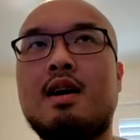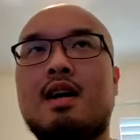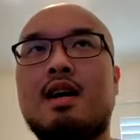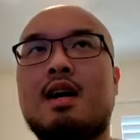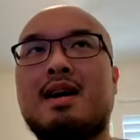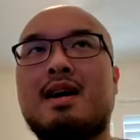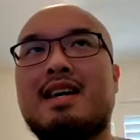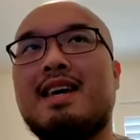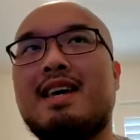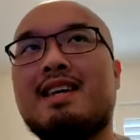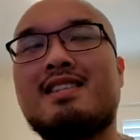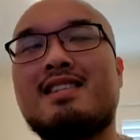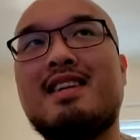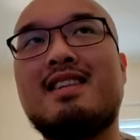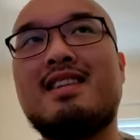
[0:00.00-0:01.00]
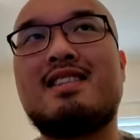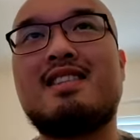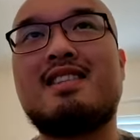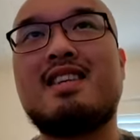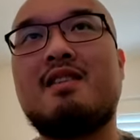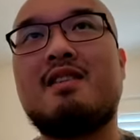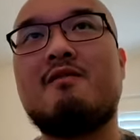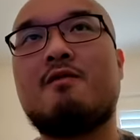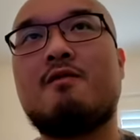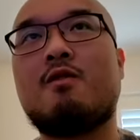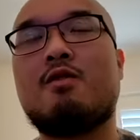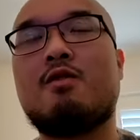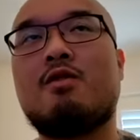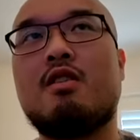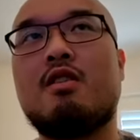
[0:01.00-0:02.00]
I can't say the same
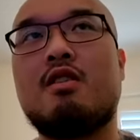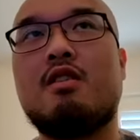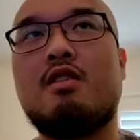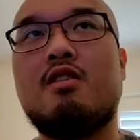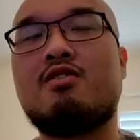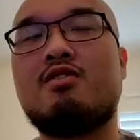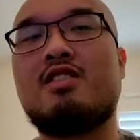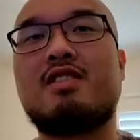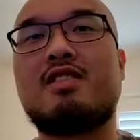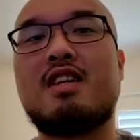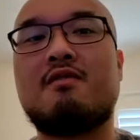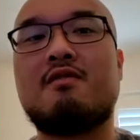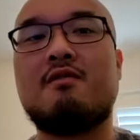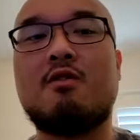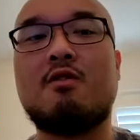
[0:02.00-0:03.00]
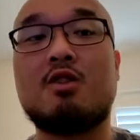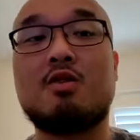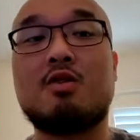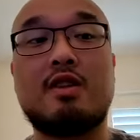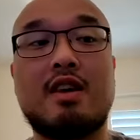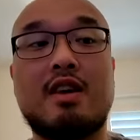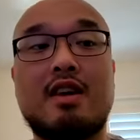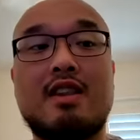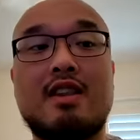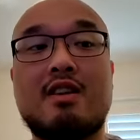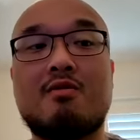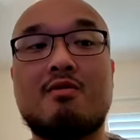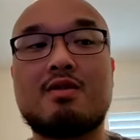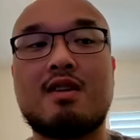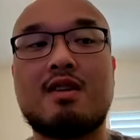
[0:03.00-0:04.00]
for the nursing staff, unfortunately.
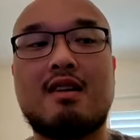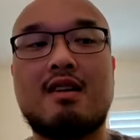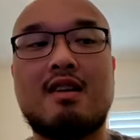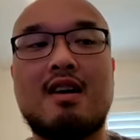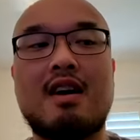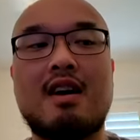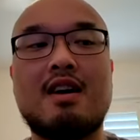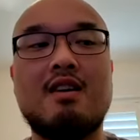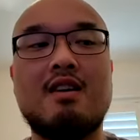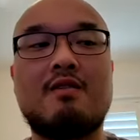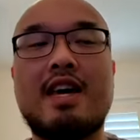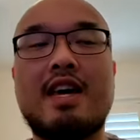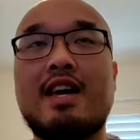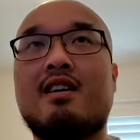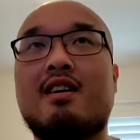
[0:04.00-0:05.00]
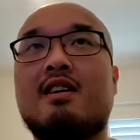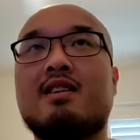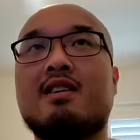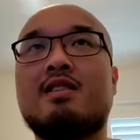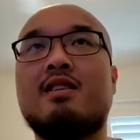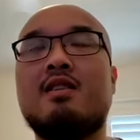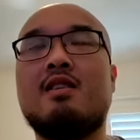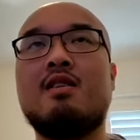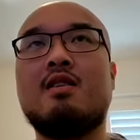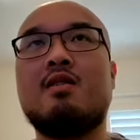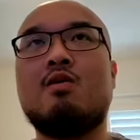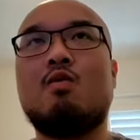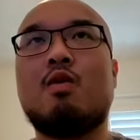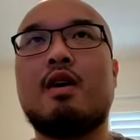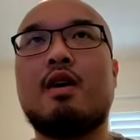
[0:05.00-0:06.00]
There was a lot of chaos
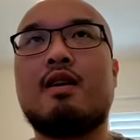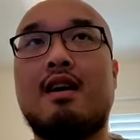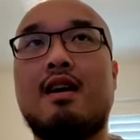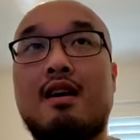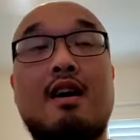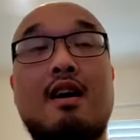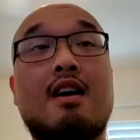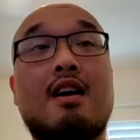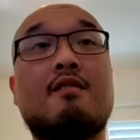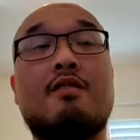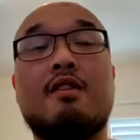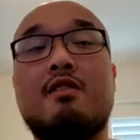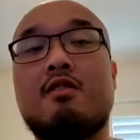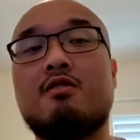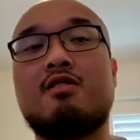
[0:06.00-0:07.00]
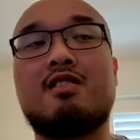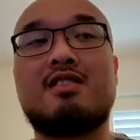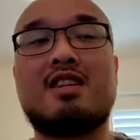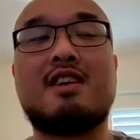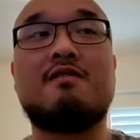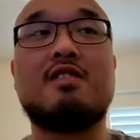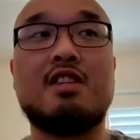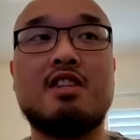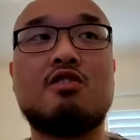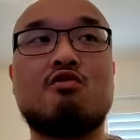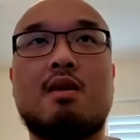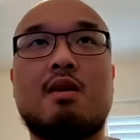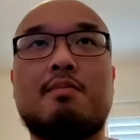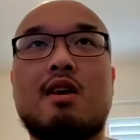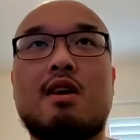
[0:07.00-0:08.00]
when a lot of the nursing staff did
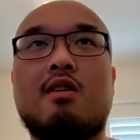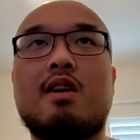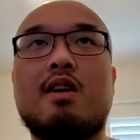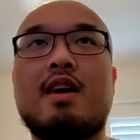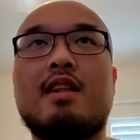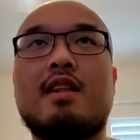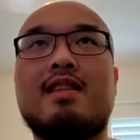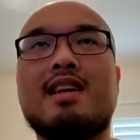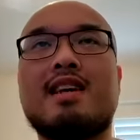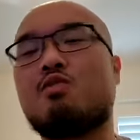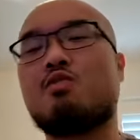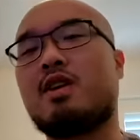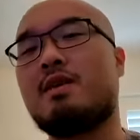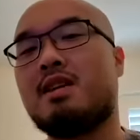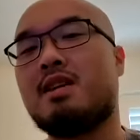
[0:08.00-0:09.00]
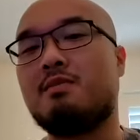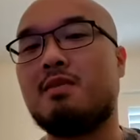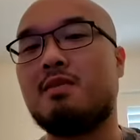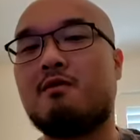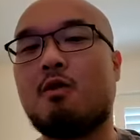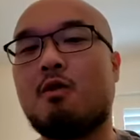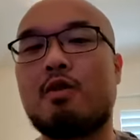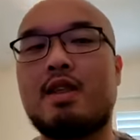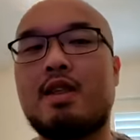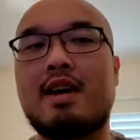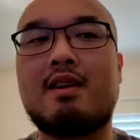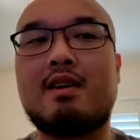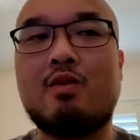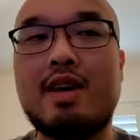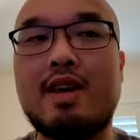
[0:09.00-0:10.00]
drop out. And that's why I mentioned before
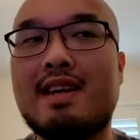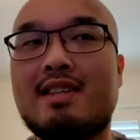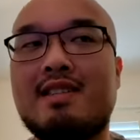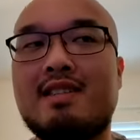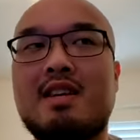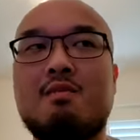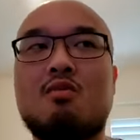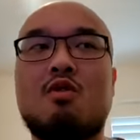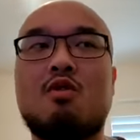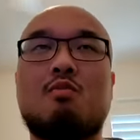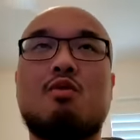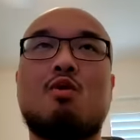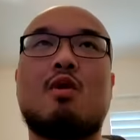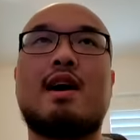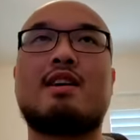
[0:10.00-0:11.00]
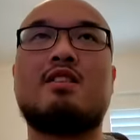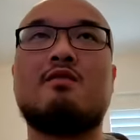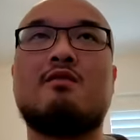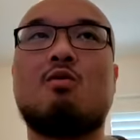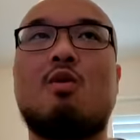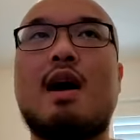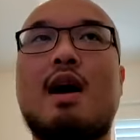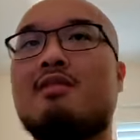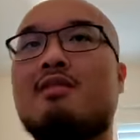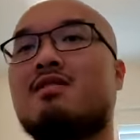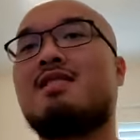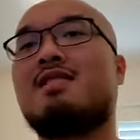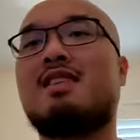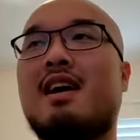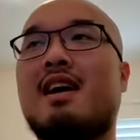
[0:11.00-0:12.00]
that we had to take more proactive role
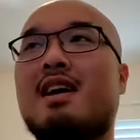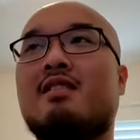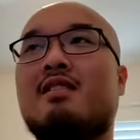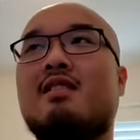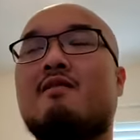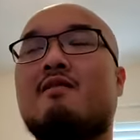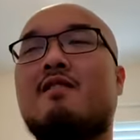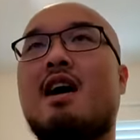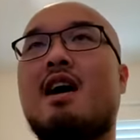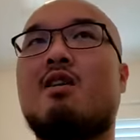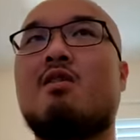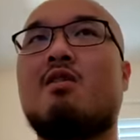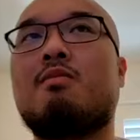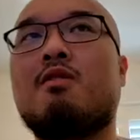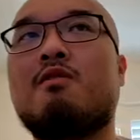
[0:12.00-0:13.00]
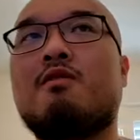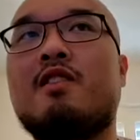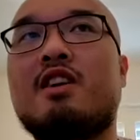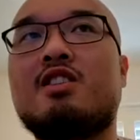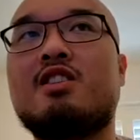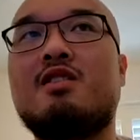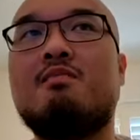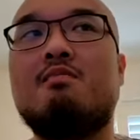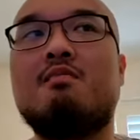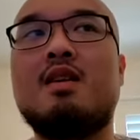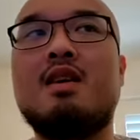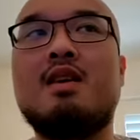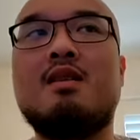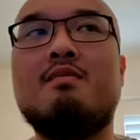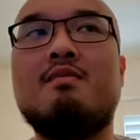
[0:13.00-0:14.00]
outside of our profession
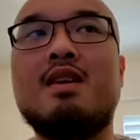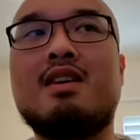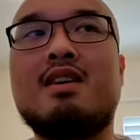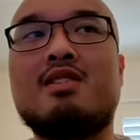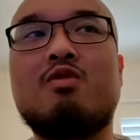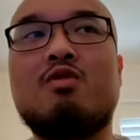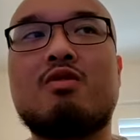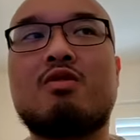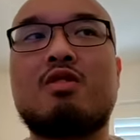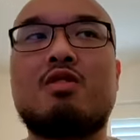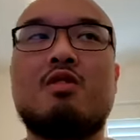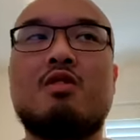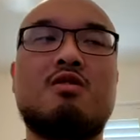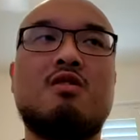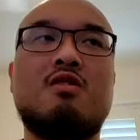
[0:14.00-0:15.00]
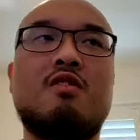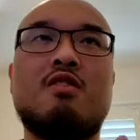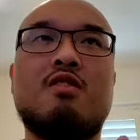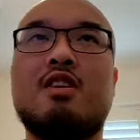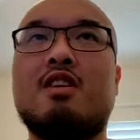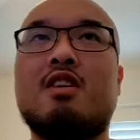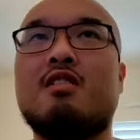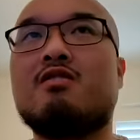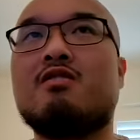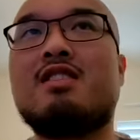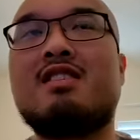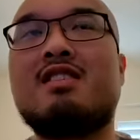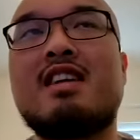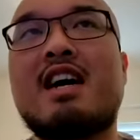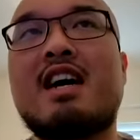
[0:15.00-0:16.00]
because we were so severely
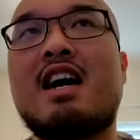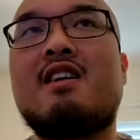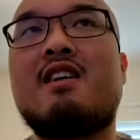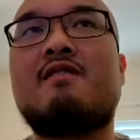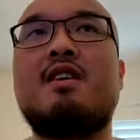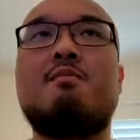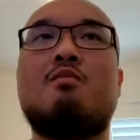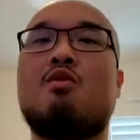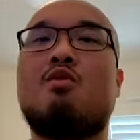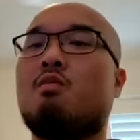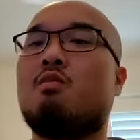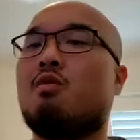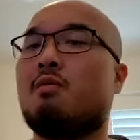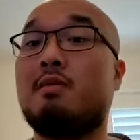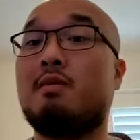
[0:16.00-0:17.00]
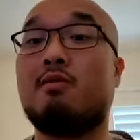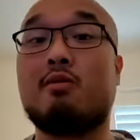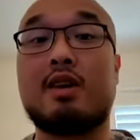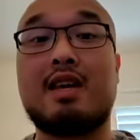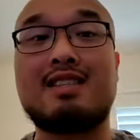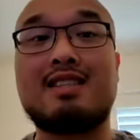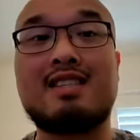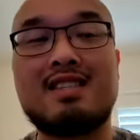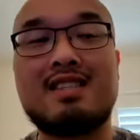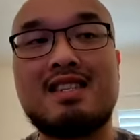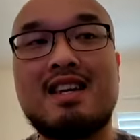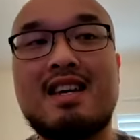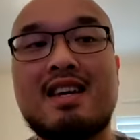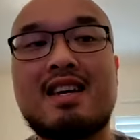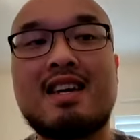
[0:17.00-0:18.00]
understaffed and more people getting
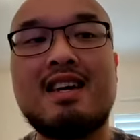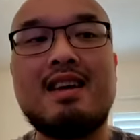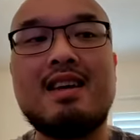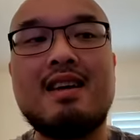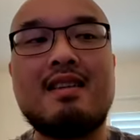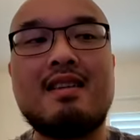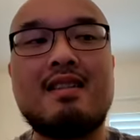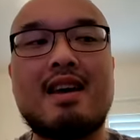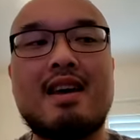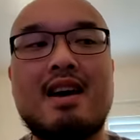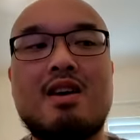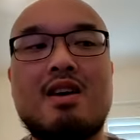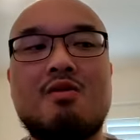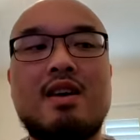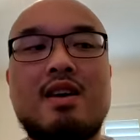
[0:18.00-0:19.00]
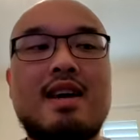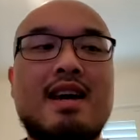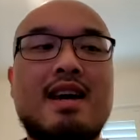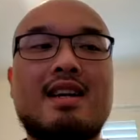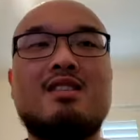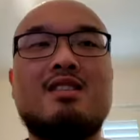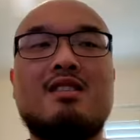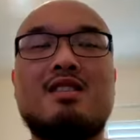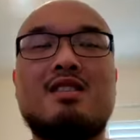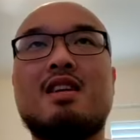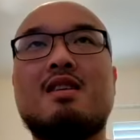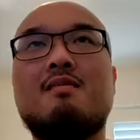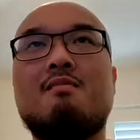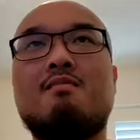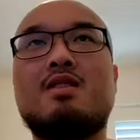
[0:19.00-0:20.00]
sick that we had to
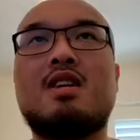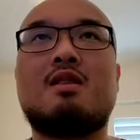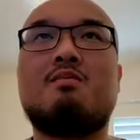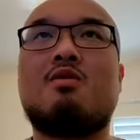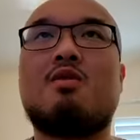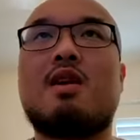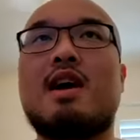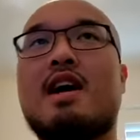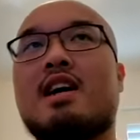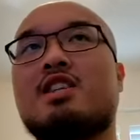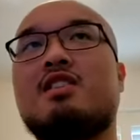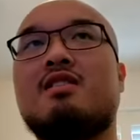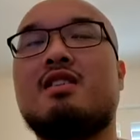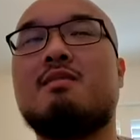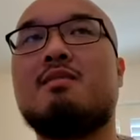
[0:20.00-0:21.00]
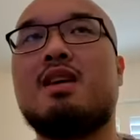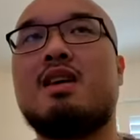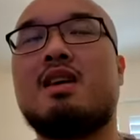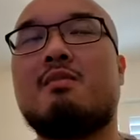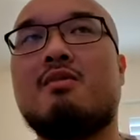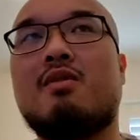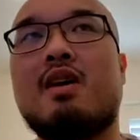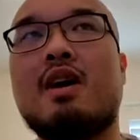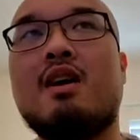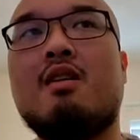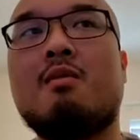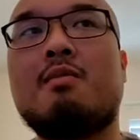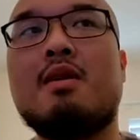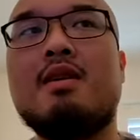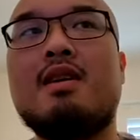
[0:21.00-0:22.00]
take more action being able to help
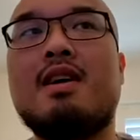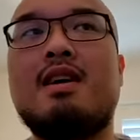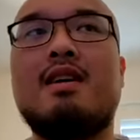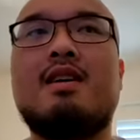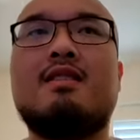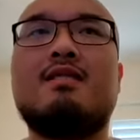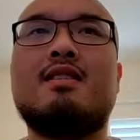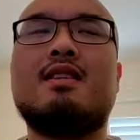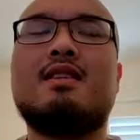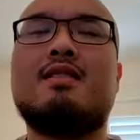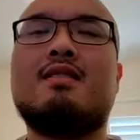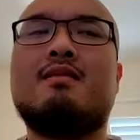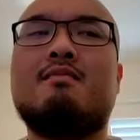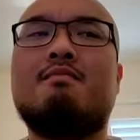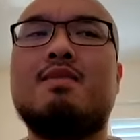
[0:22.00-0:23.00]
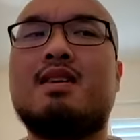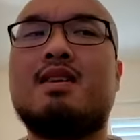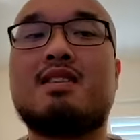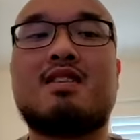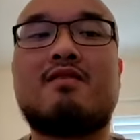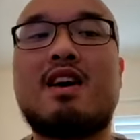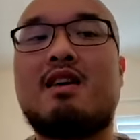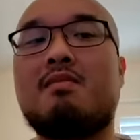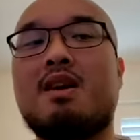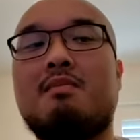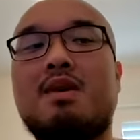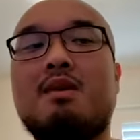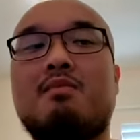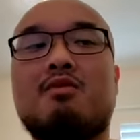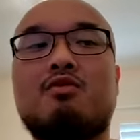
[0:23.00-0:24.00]
because of how many
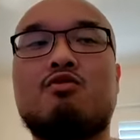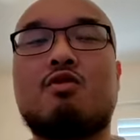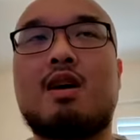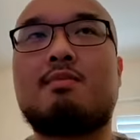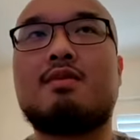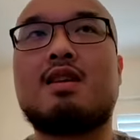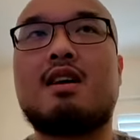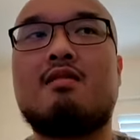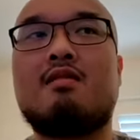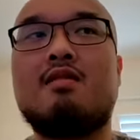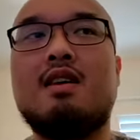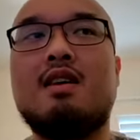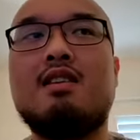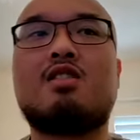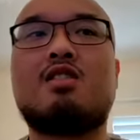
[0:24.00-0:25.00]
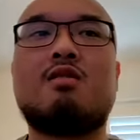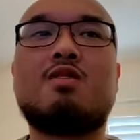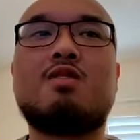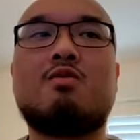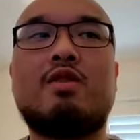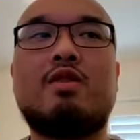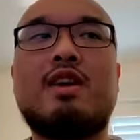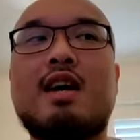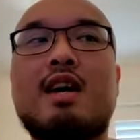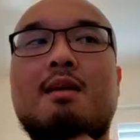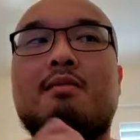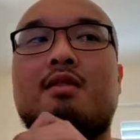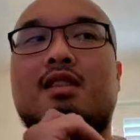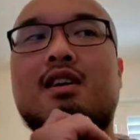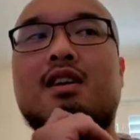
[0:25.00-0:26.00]
people dropped out. In terms of rehab,
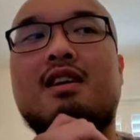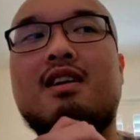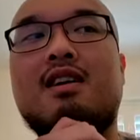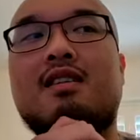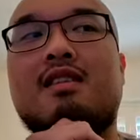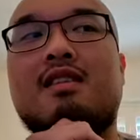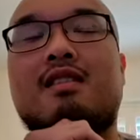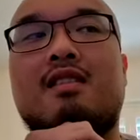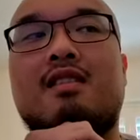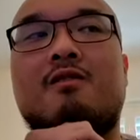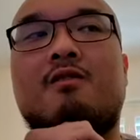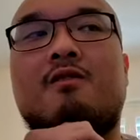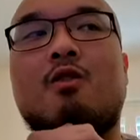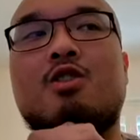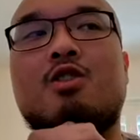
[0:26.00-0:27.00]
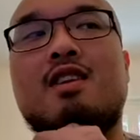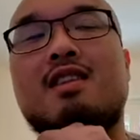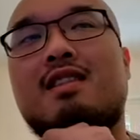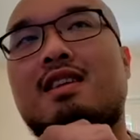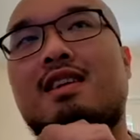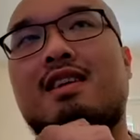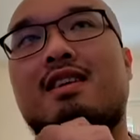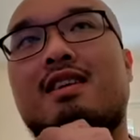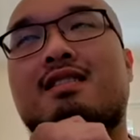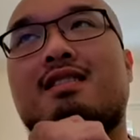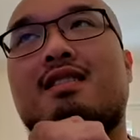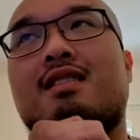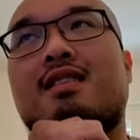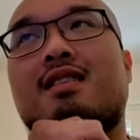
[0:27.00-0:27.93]
the fortunate thing is